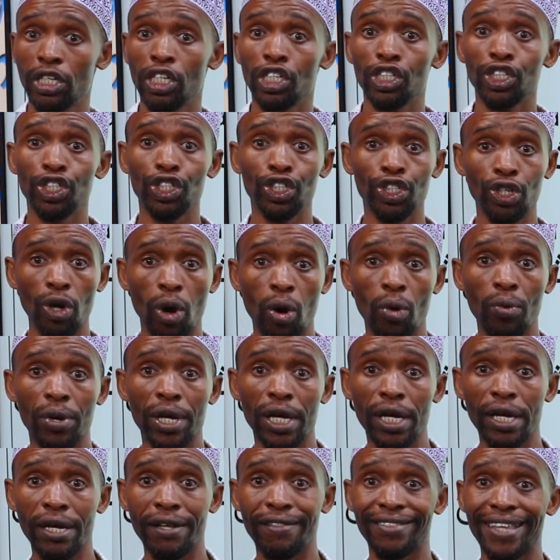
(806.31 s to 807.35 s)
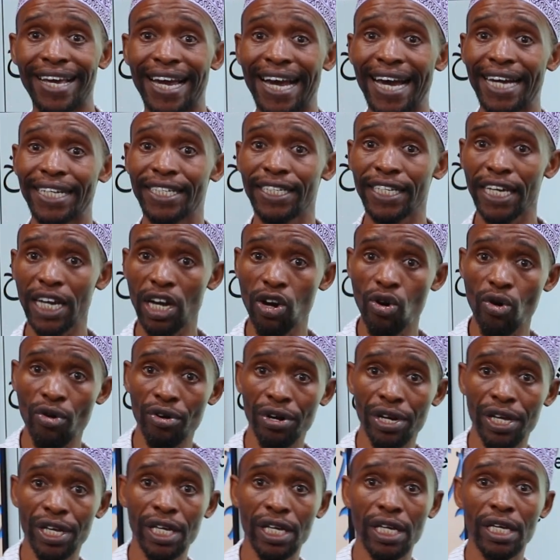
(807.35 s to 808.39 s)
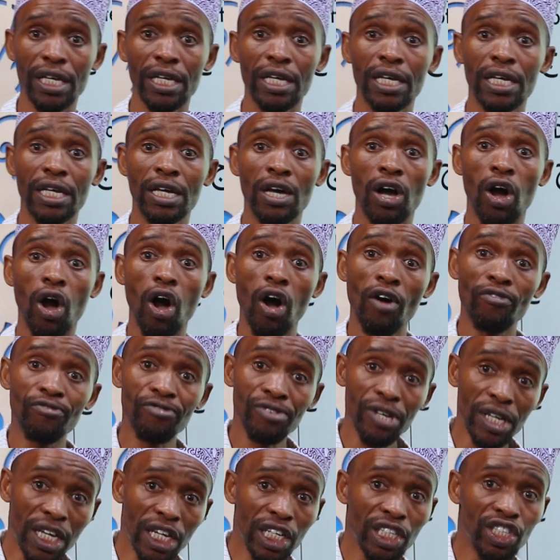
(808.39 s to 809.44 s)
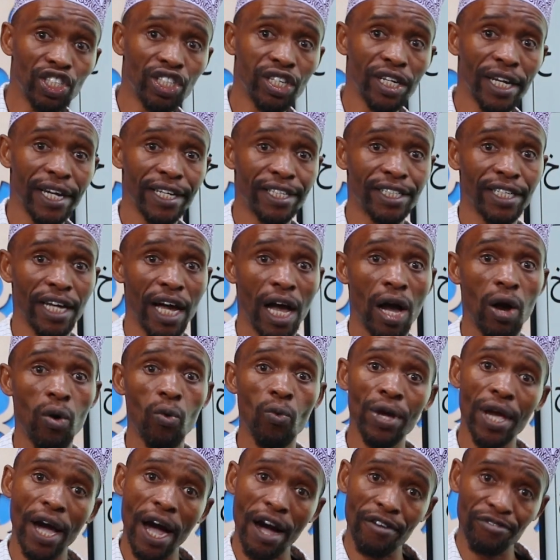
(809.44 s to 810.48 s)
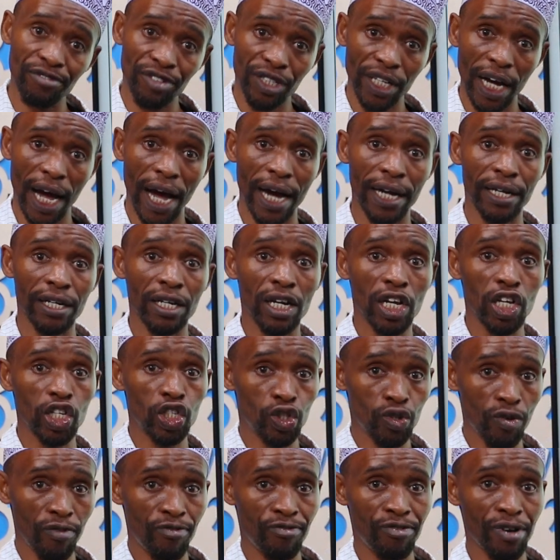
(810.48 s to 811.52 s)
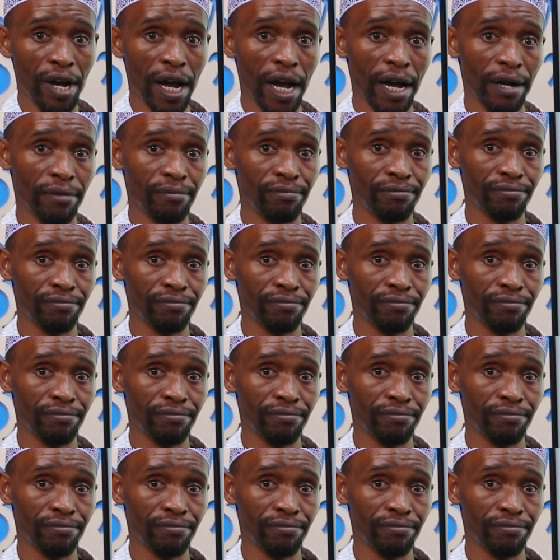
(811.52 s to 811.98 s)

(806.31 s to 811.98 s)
showing the category of each letter we have done so far.